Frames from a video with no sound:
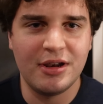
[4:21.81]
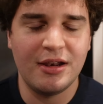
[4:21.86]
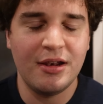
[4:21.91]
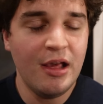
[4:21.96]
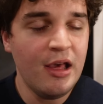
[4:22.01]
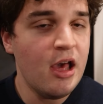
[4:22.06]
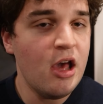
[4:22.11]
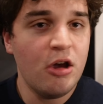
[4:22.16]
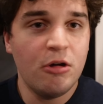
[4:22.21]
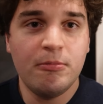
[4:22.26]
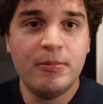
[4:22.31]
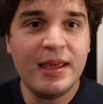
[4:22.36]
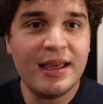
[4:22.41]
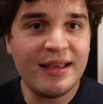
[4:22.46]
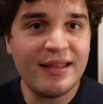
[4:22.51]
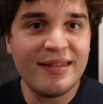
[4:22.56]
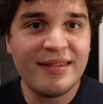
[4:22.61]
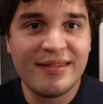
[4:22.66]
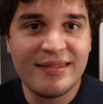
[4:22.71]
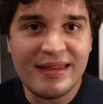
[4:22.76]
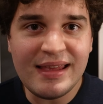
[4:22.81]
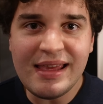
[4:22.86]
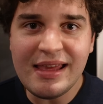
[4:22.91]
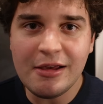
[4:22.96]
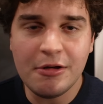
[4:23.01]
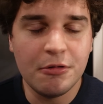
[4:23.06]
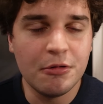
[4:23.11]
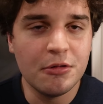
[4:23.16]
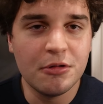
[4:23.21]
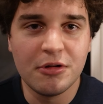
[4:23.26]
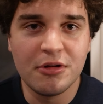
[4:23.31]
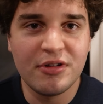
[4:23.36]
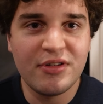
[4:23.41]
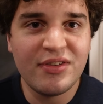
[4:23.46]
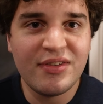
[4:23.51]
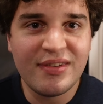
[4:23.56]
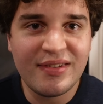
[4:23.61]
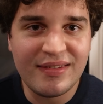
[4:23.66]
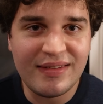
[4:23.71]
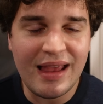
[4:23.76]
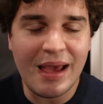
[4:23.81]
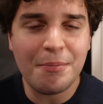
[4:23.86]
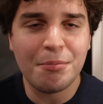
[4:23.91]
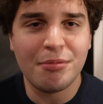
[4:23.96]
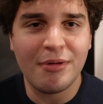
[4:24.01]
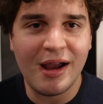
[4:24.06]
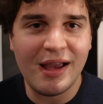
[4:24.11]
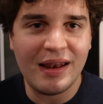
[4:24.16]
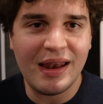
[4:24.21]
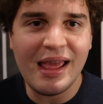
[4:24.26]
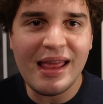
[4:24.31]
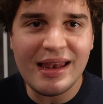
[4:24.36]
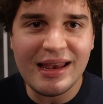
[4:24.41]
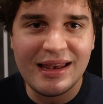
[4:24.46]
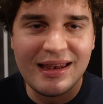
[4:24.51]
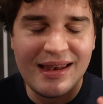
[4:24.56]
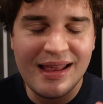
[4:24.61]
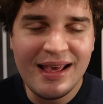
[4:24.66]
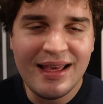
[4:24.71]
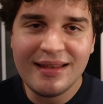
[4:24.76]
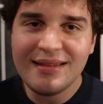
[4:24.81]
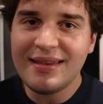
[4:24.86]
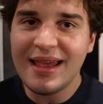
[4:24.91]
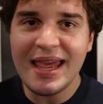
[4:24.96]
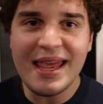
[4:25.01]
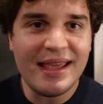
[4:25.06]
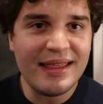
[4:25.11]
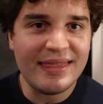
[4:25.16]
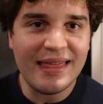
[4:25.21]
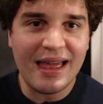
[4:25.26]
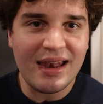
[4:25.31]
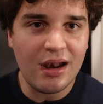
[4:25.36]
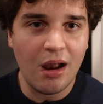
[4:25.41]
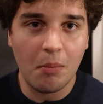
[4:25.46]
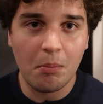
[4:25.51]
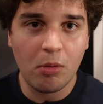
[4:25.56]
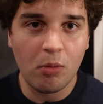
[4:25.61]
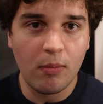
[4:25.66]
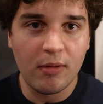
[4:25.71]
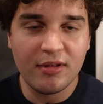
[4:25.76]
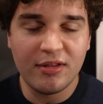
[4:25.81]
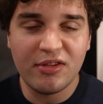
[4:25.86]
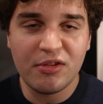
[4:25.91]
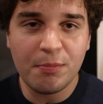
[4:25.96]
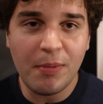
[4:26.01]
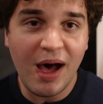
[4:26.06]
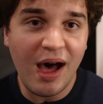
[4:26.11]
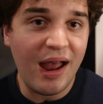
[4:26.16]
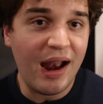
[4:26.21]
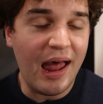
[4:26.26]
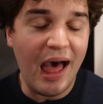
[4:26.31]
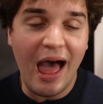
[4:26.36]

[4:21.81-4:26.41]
And we could see who will step right in and take that number one spot.